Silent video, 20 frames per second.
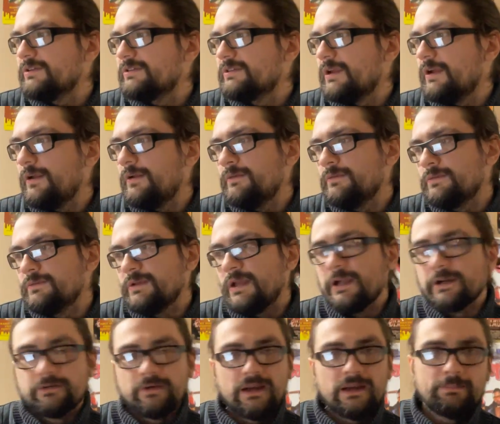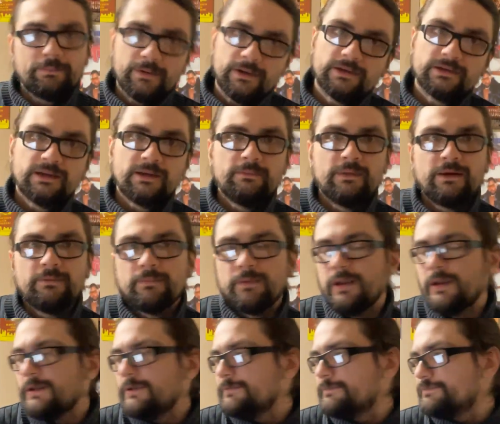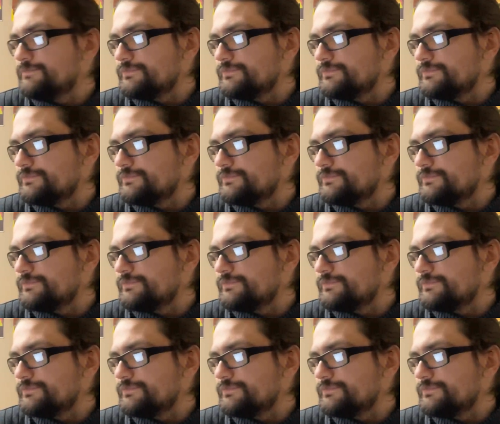So, not great, but they made money.